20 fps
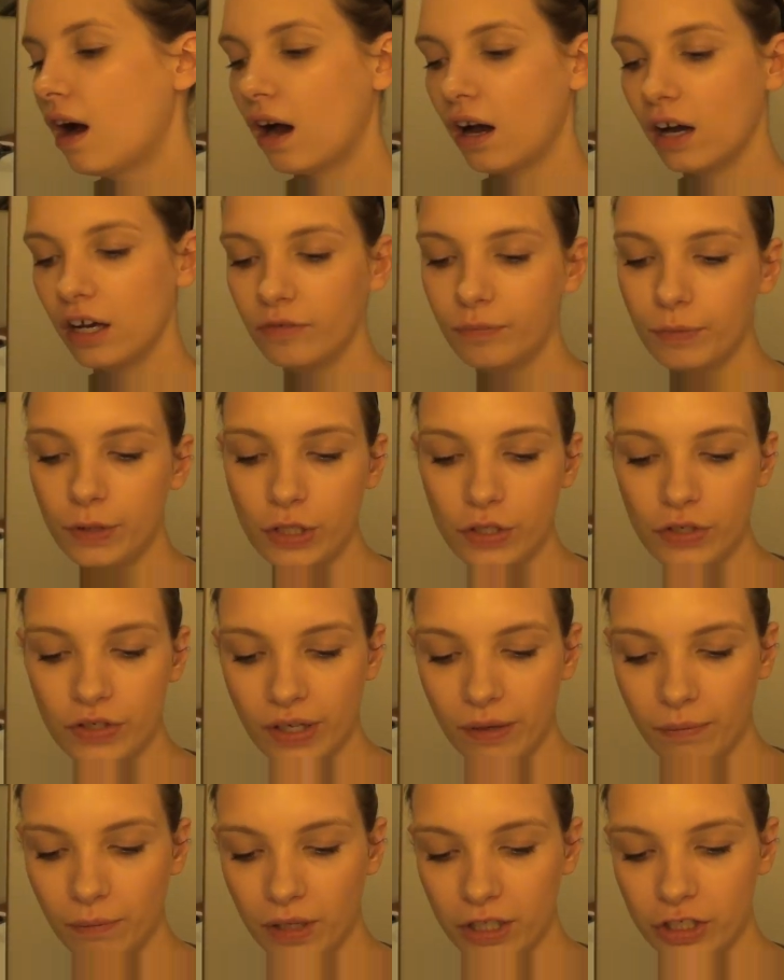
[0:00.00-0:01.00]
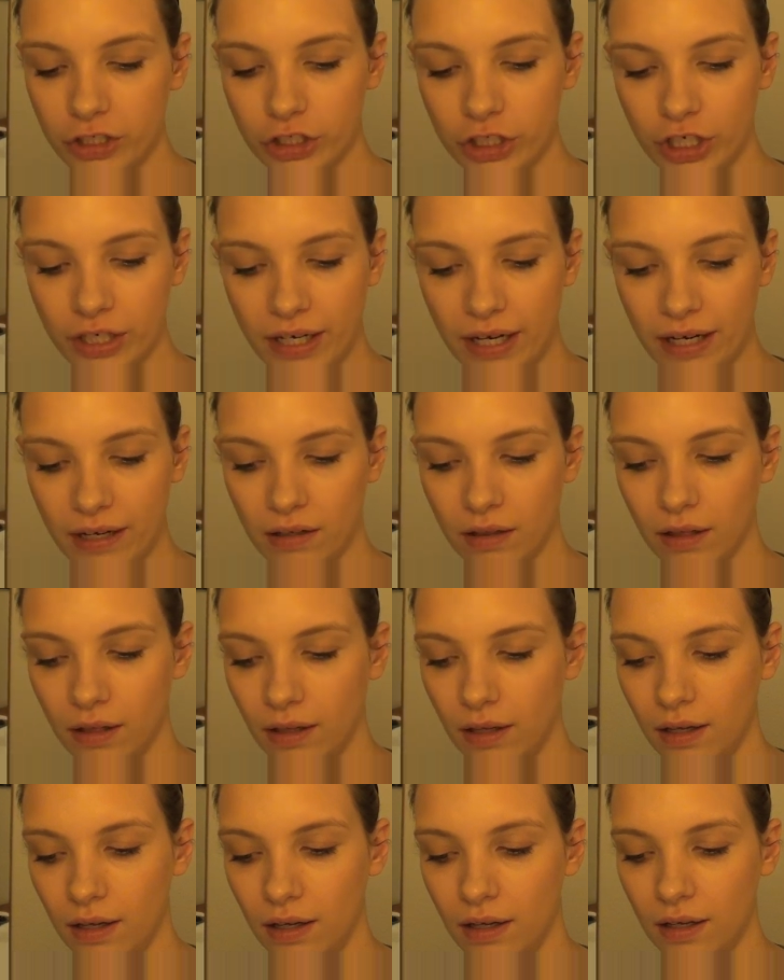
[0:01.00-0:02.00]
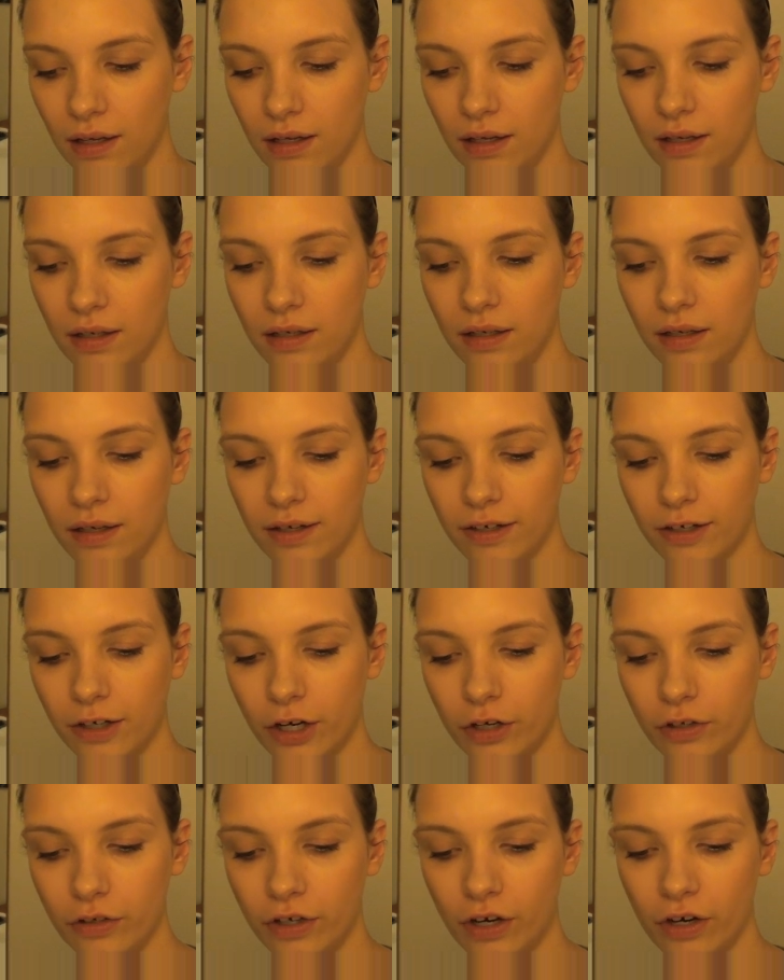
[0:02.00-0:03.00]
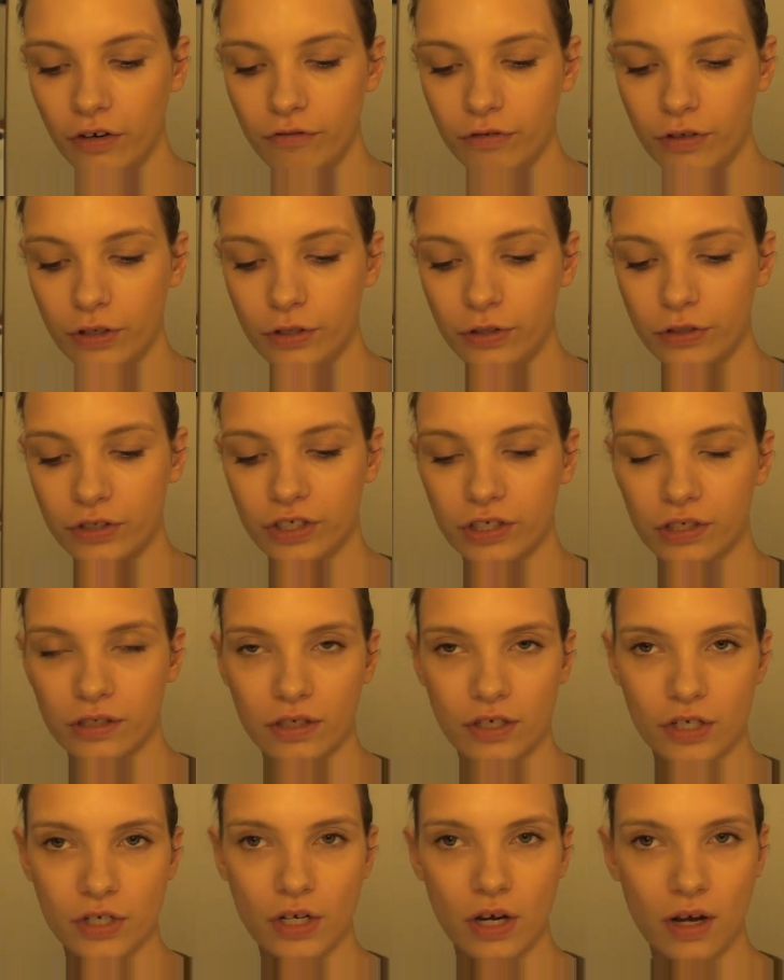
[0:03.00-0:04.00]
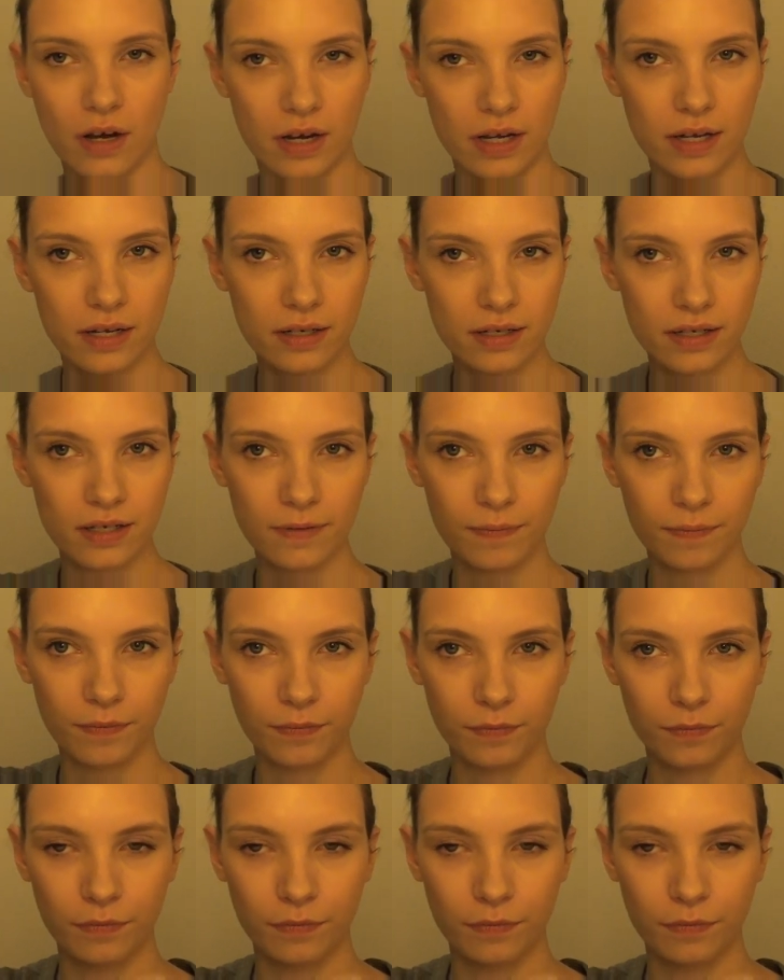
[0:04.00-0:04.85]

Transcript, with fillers: I've been using my Chanel uh, Coco Rouge Shines